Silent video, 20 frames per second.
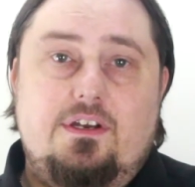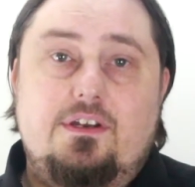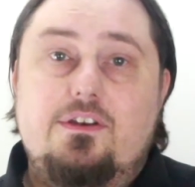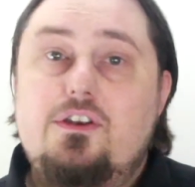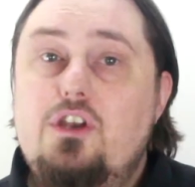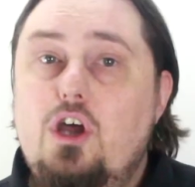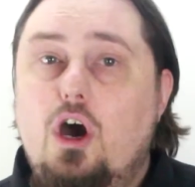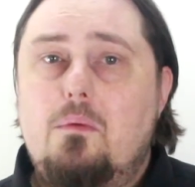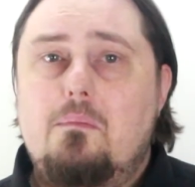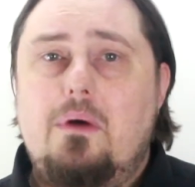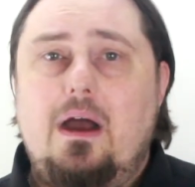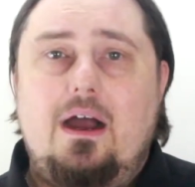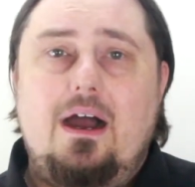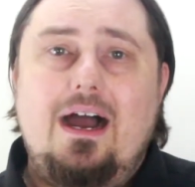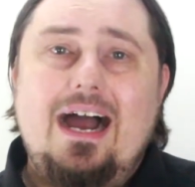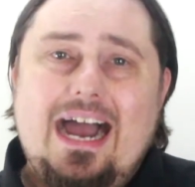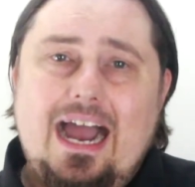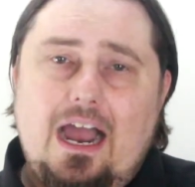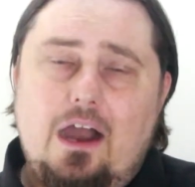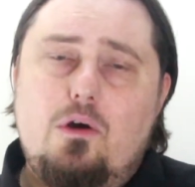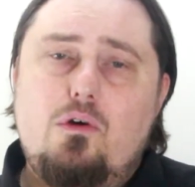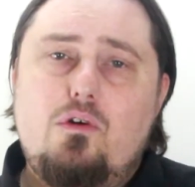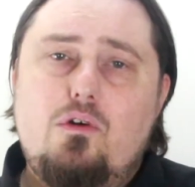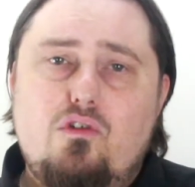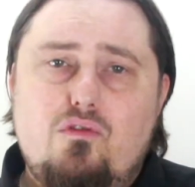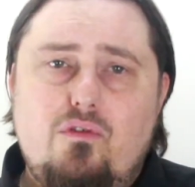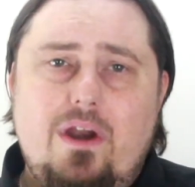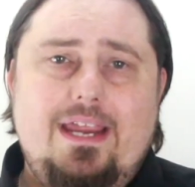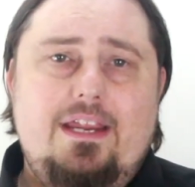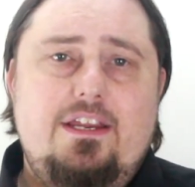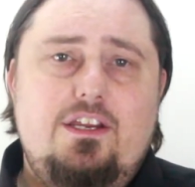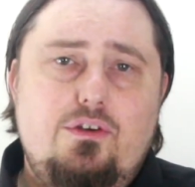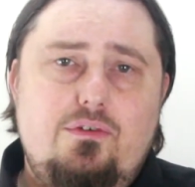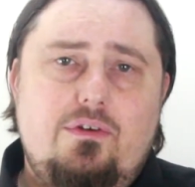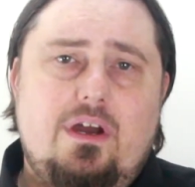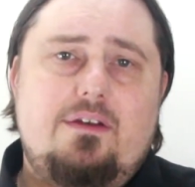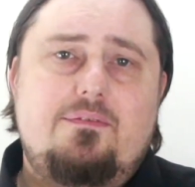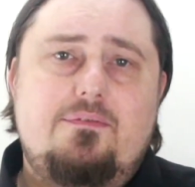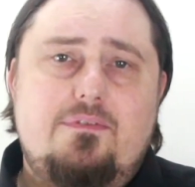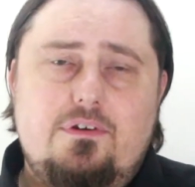no matter how great your
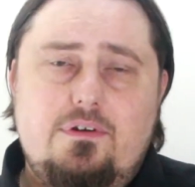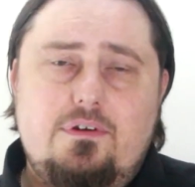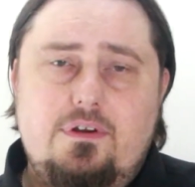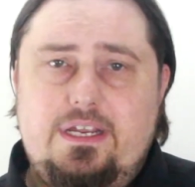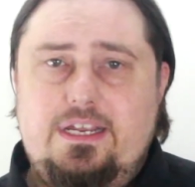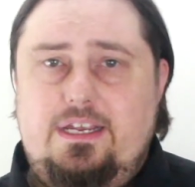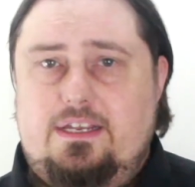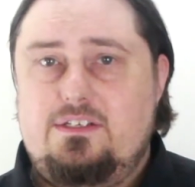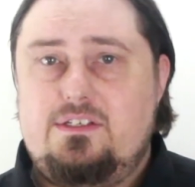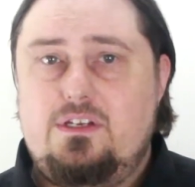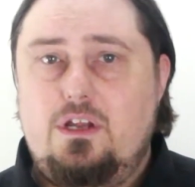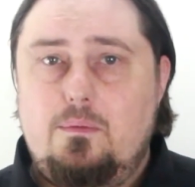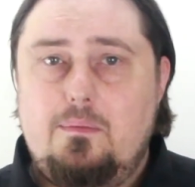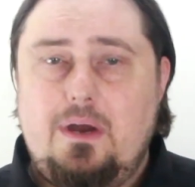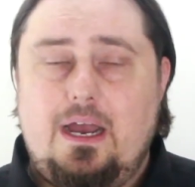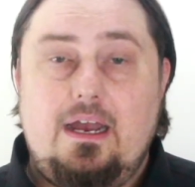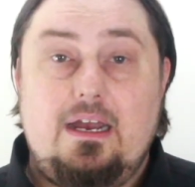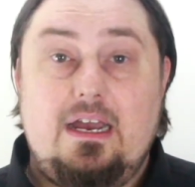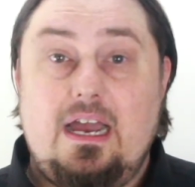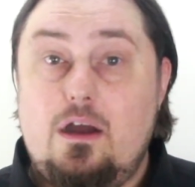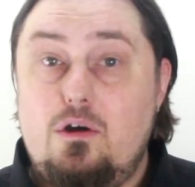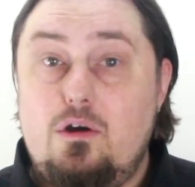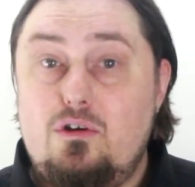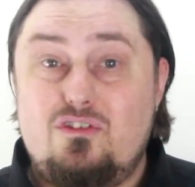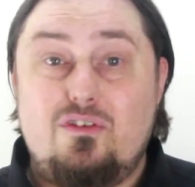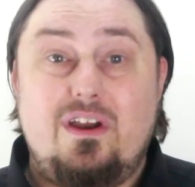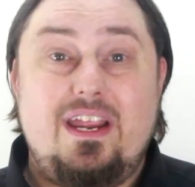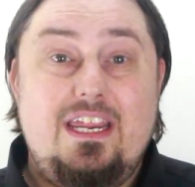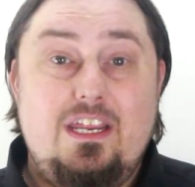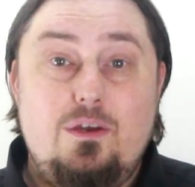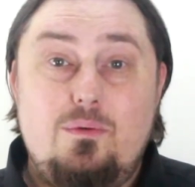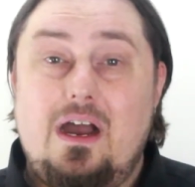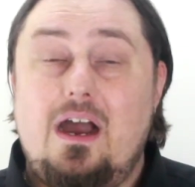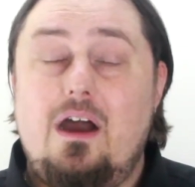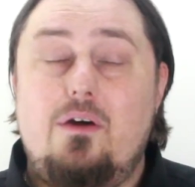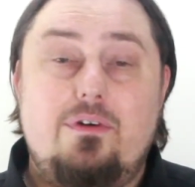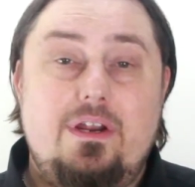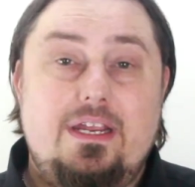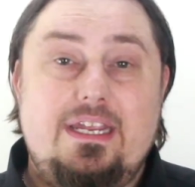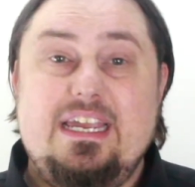advert is, no matter how great you
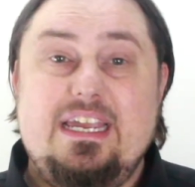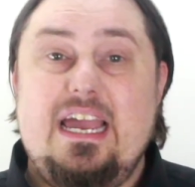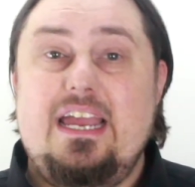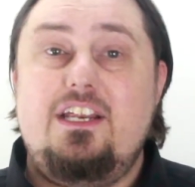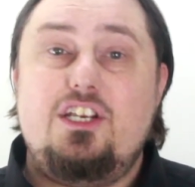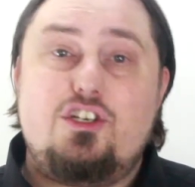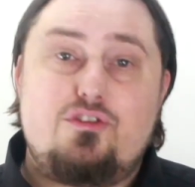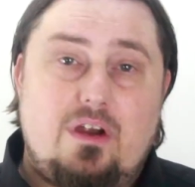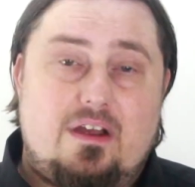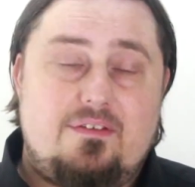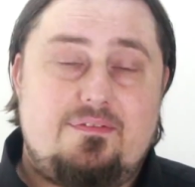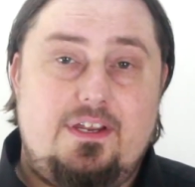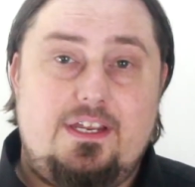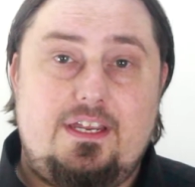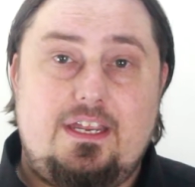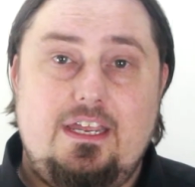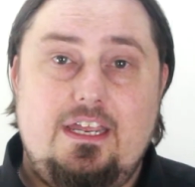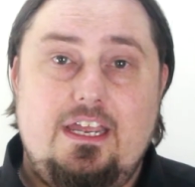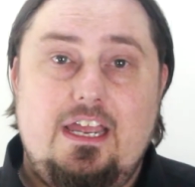are at getting traffic,